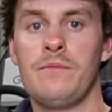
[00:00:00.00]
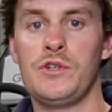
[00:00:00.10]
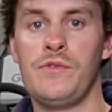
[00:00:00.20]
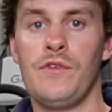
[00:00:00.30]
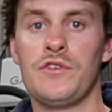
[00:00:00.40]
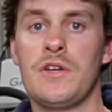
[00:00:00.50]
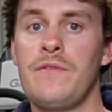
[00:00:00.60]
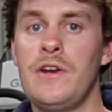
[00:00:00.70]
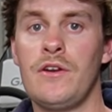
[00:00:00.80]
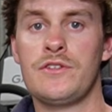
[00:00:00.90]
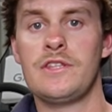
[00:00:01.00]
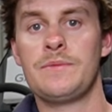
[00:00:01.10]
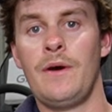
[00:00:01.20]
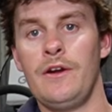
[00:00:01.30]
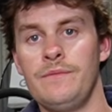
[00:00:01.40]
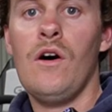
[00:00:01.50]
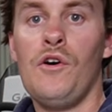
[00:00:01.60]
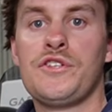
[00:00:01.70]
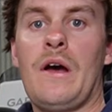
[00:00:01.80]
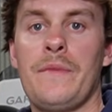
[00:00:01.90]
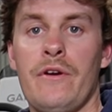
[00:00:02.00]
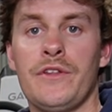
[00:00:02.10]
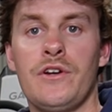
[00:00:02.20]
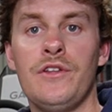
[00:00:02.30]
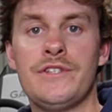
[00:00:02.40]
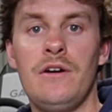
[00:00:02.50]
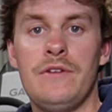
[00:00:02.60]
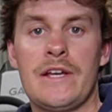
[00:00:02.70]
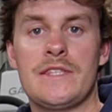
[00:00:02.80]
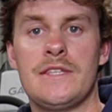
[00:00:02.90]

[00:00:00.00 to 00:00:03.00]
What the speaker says: which we've also fitted onto this boat. Also up there on the console, next to the